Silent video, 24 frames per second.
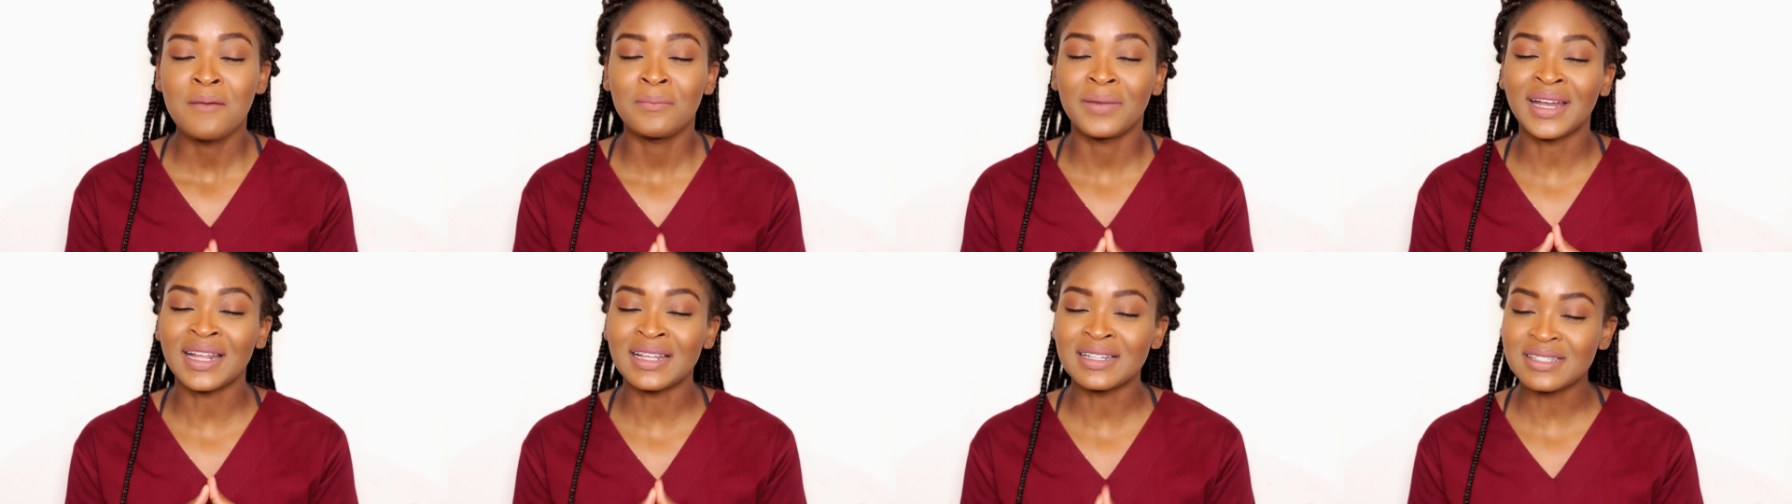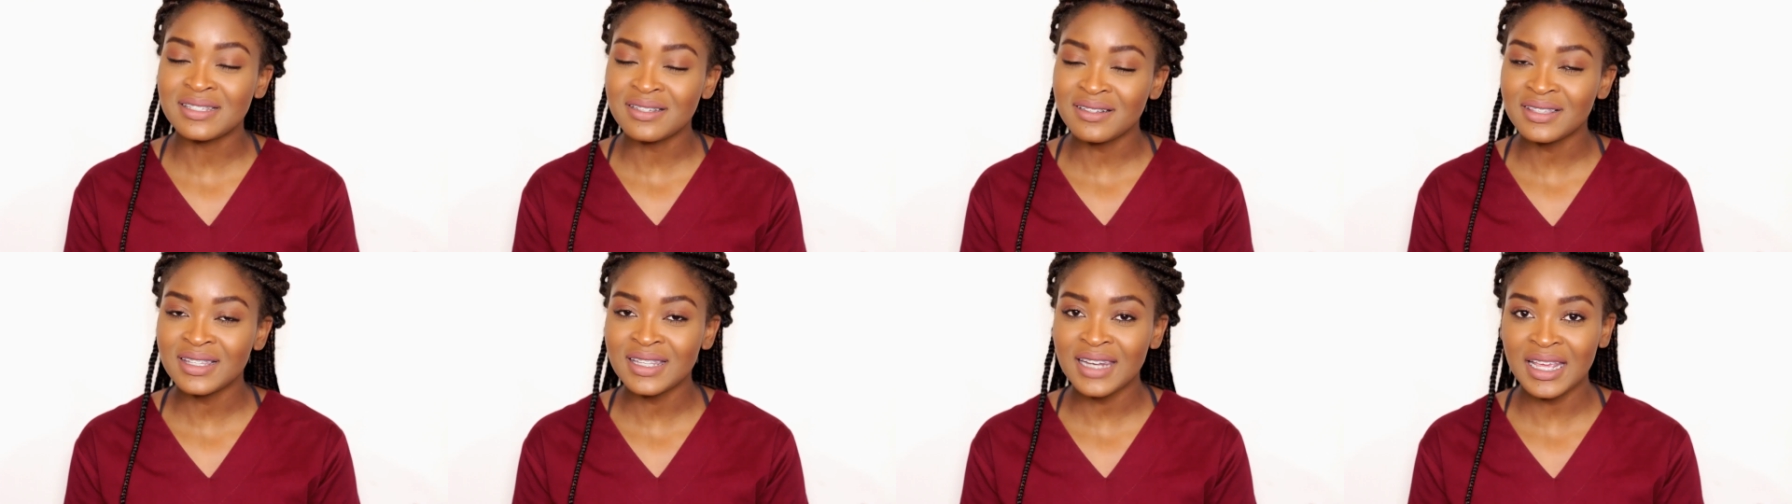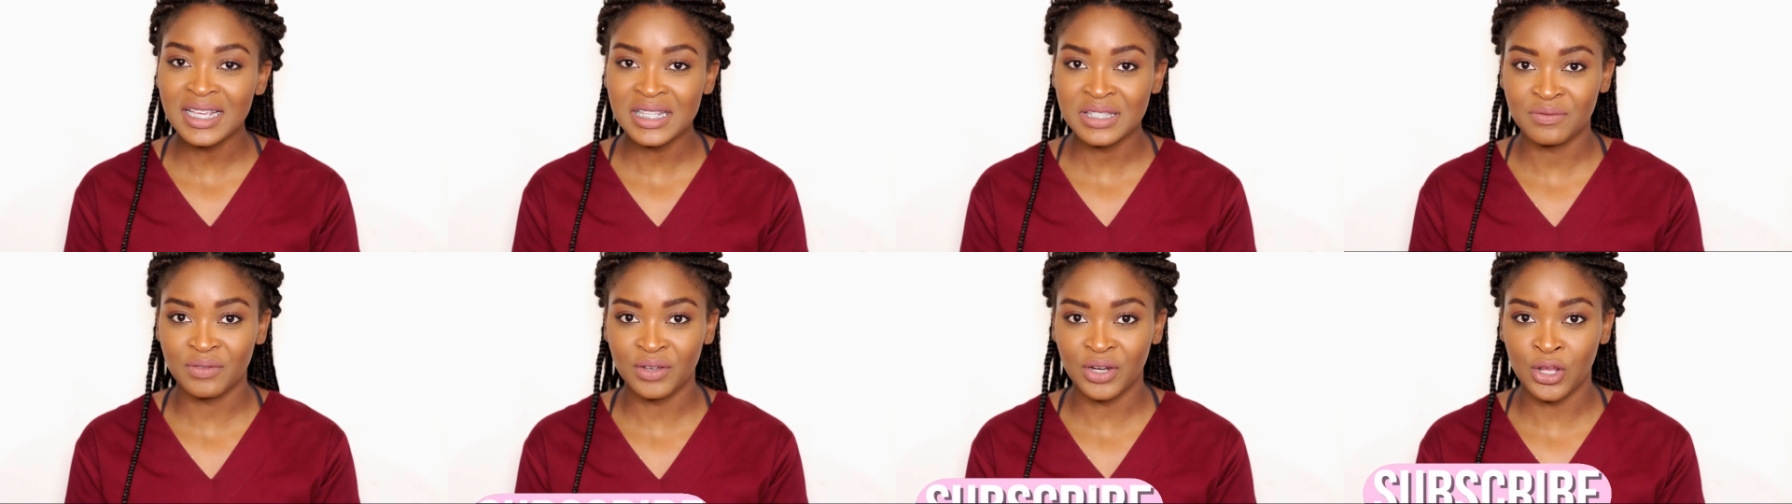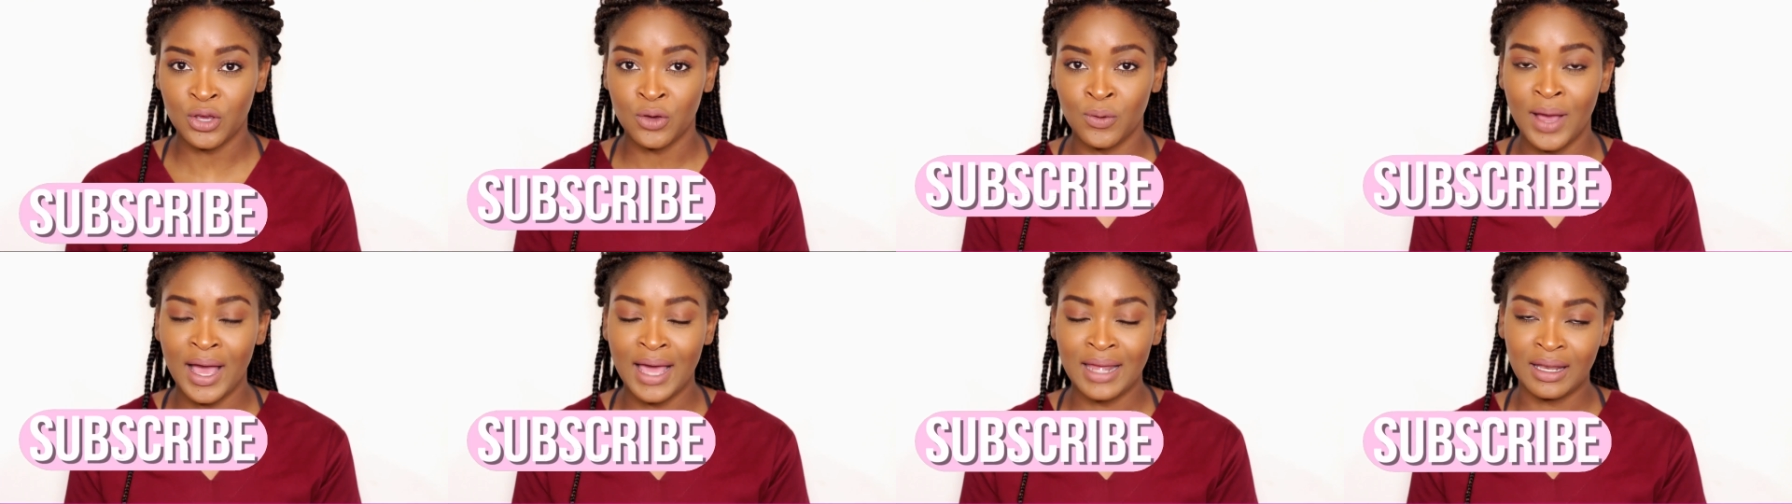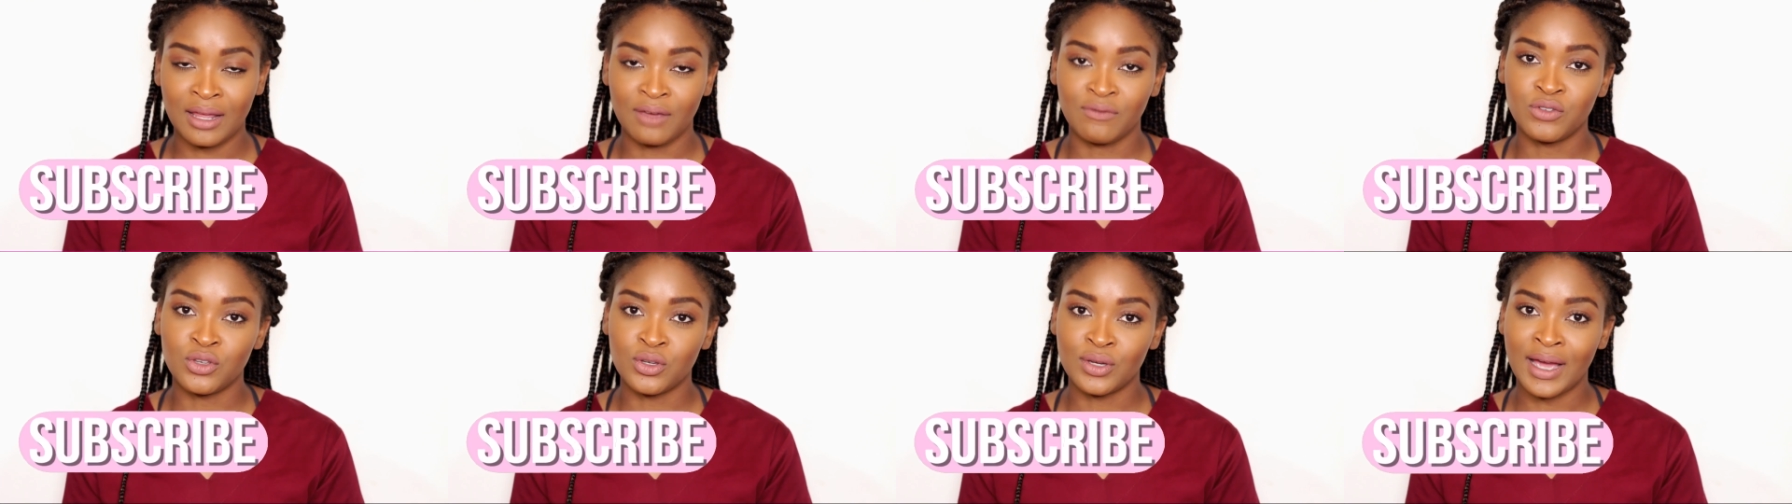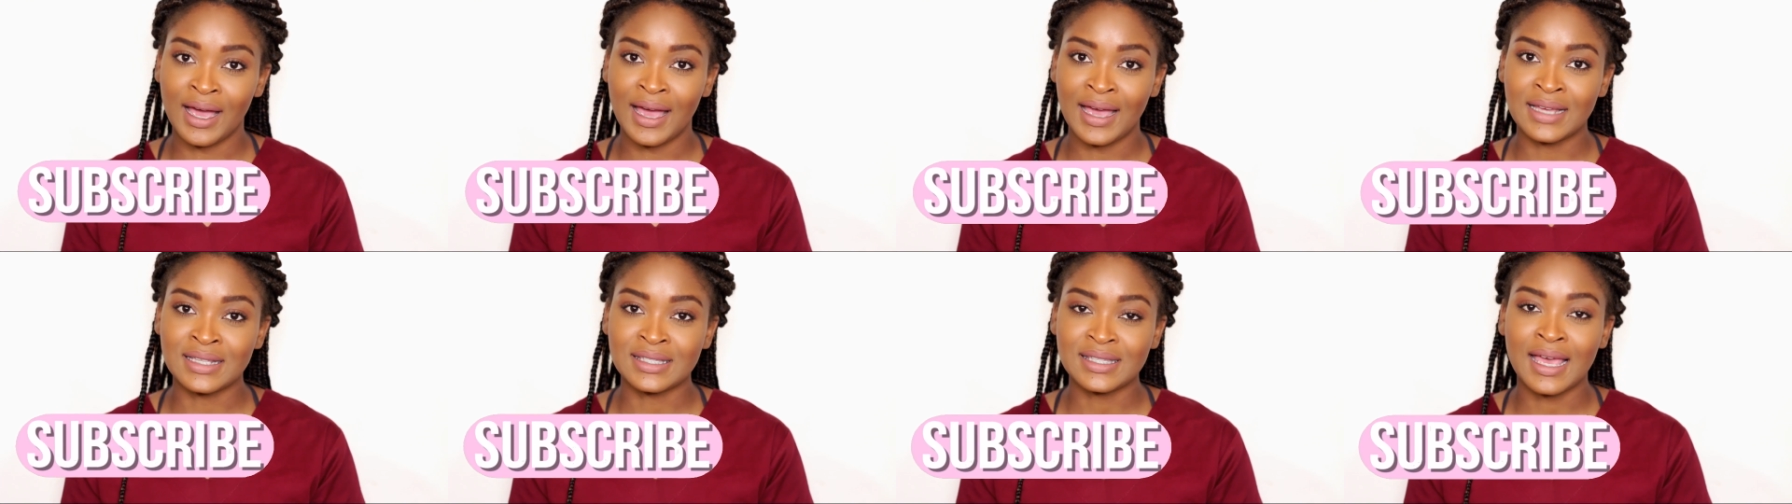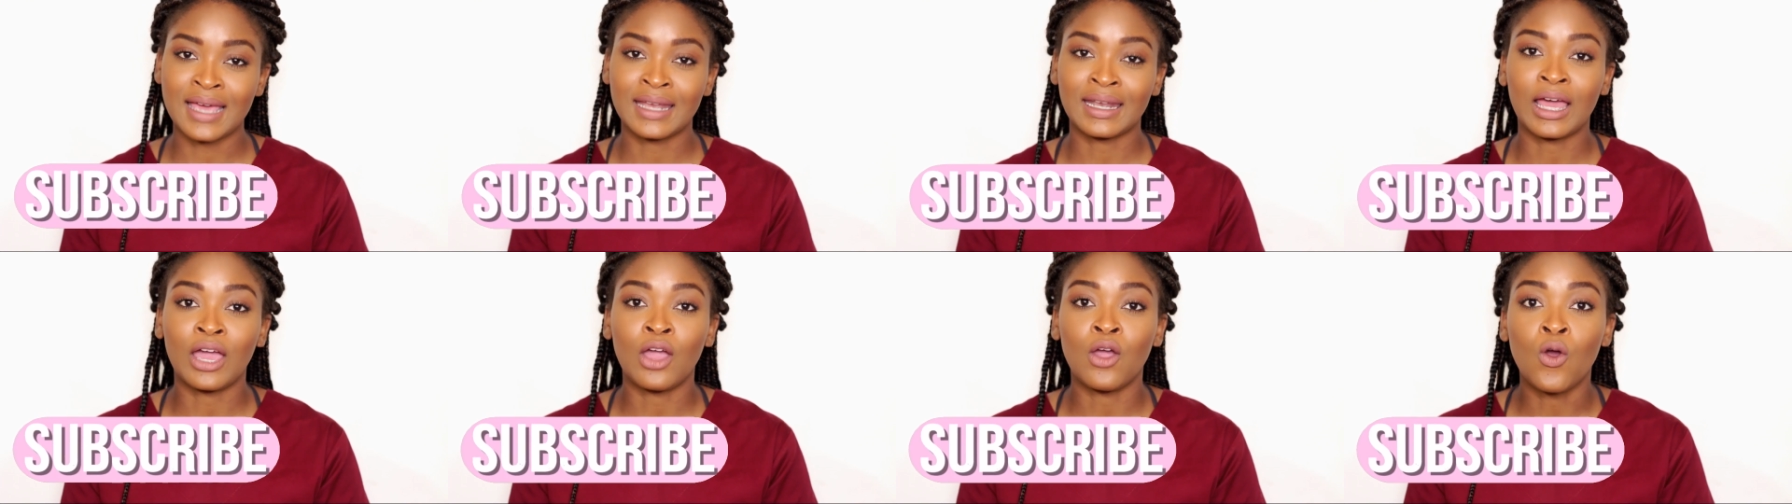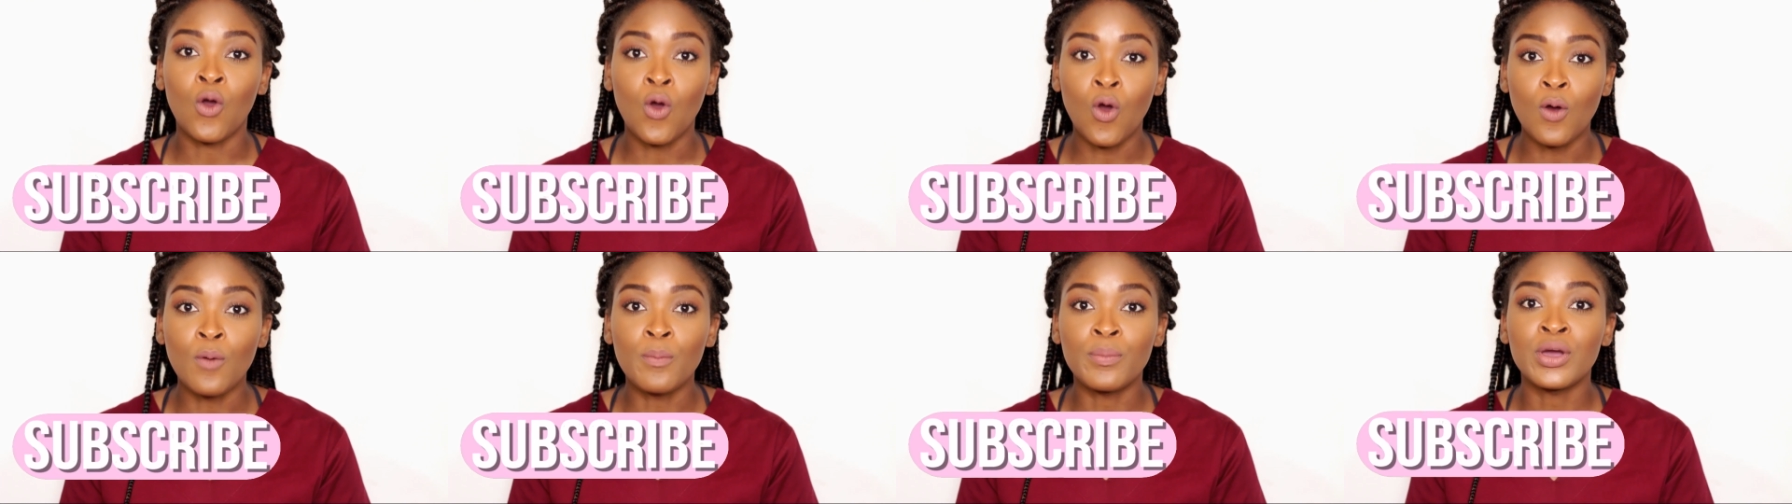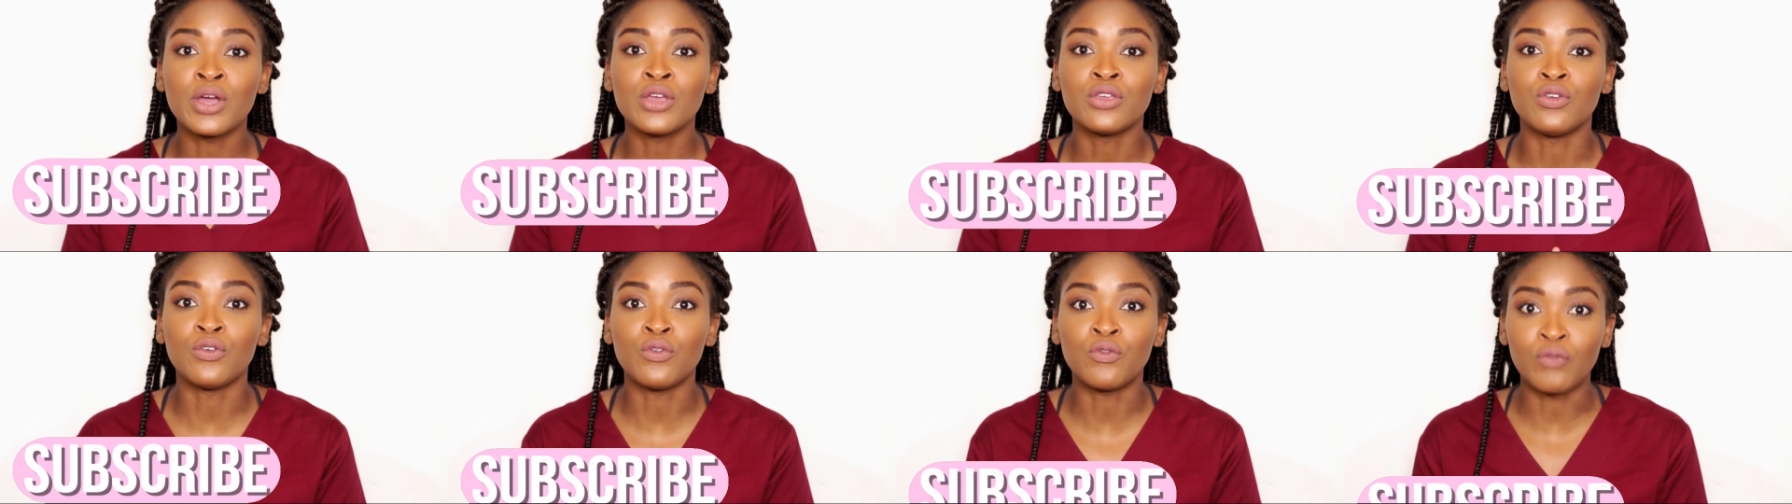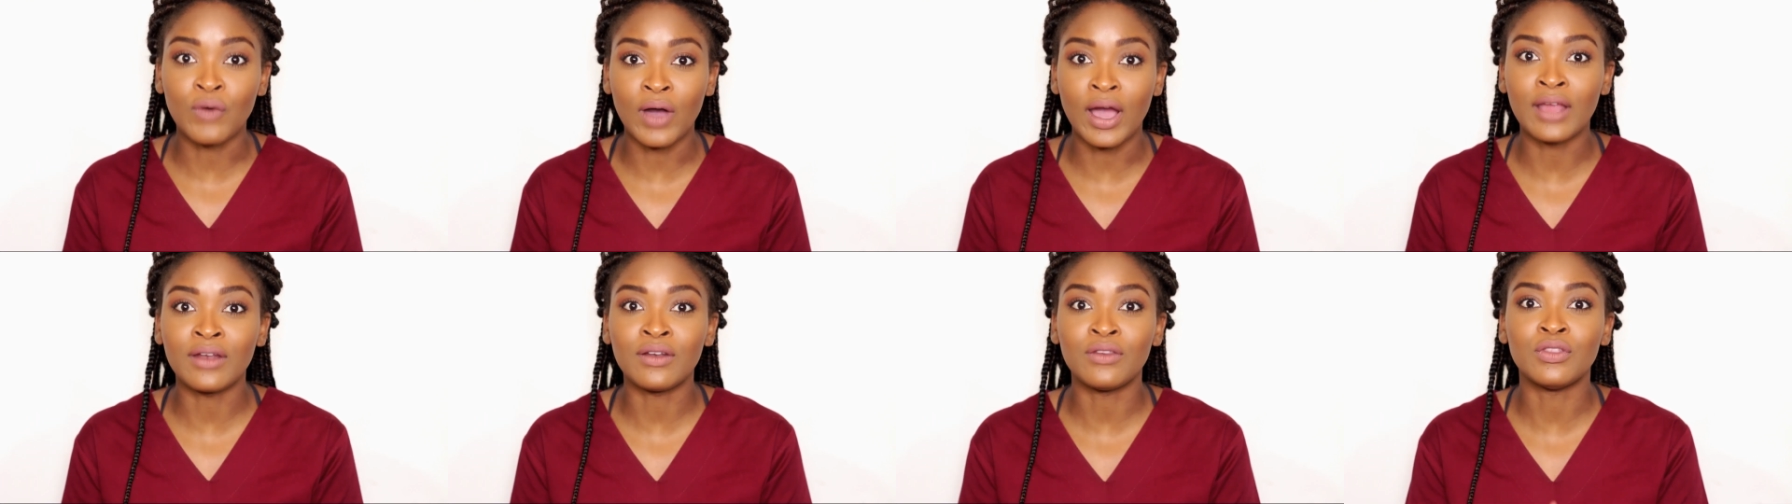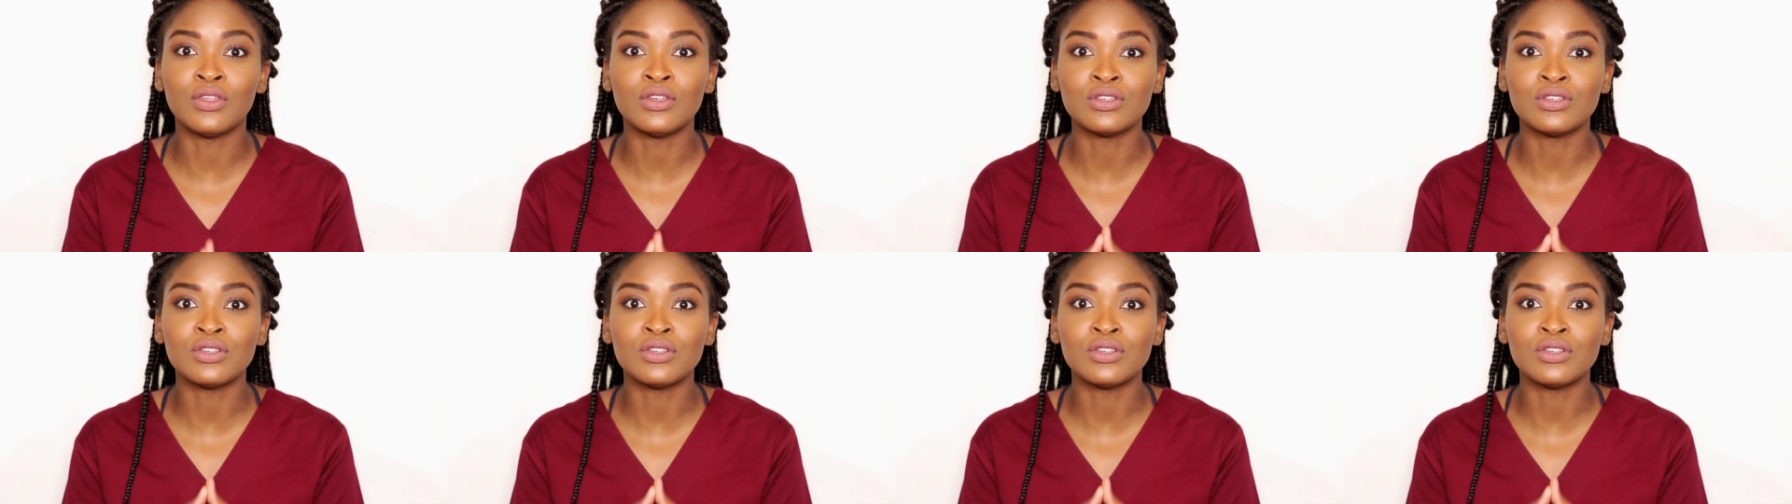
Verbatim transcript: But until the next video, I love you guys and I hope you find